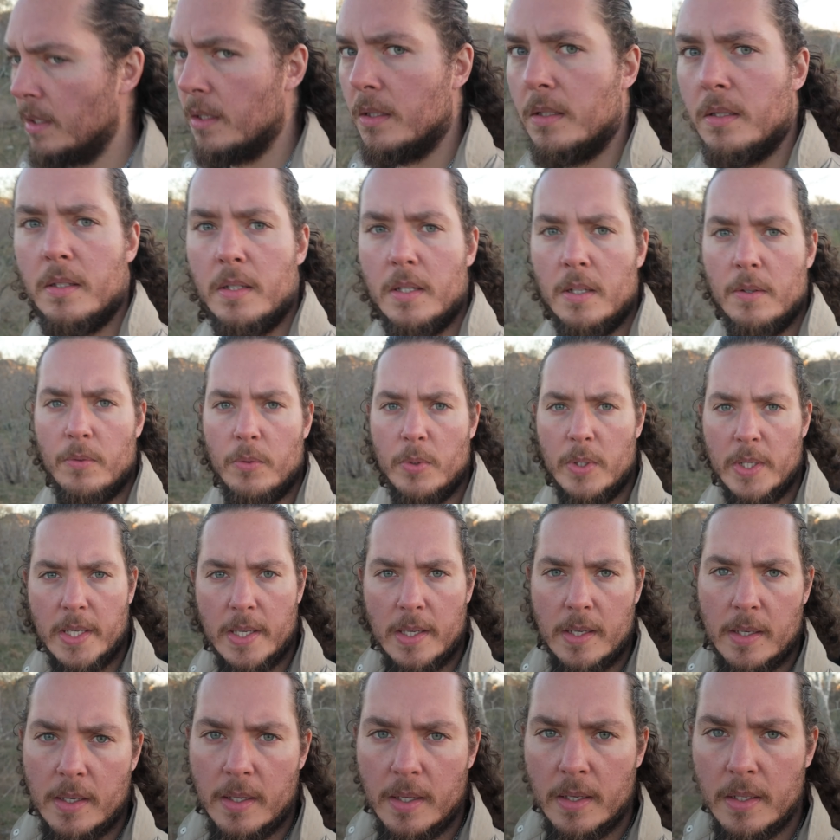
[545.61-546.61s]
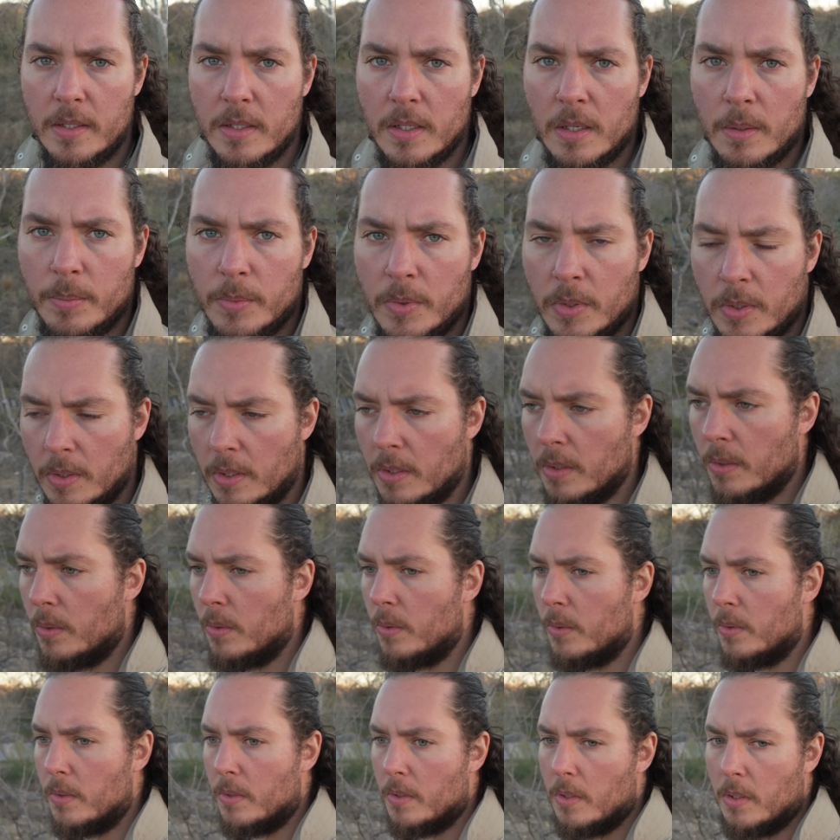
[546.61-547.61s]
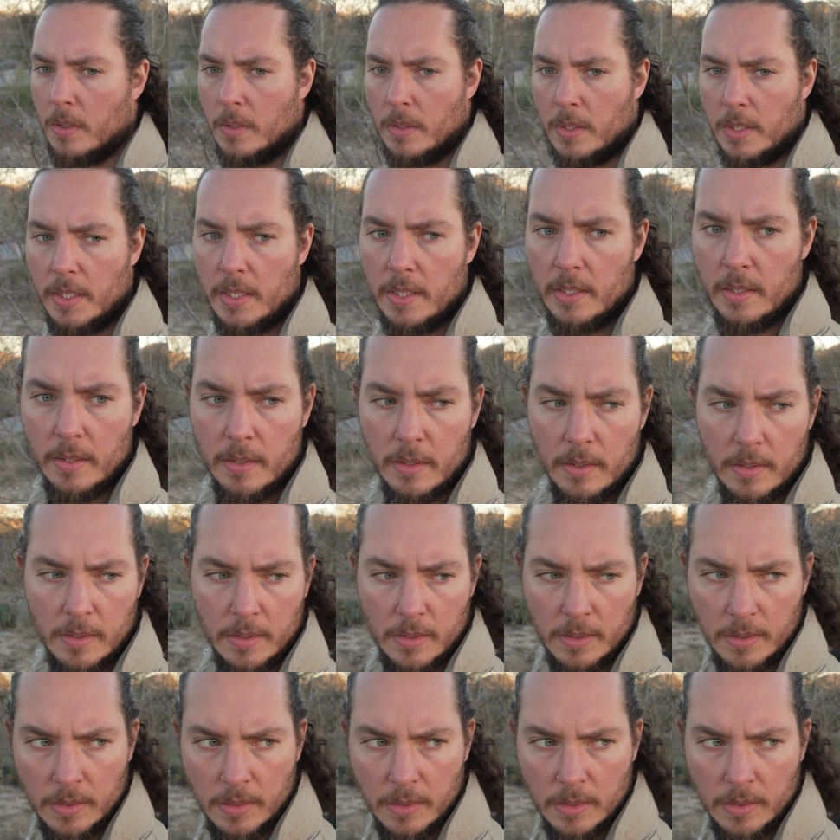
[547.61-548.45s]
See if we can't catch up to those deer.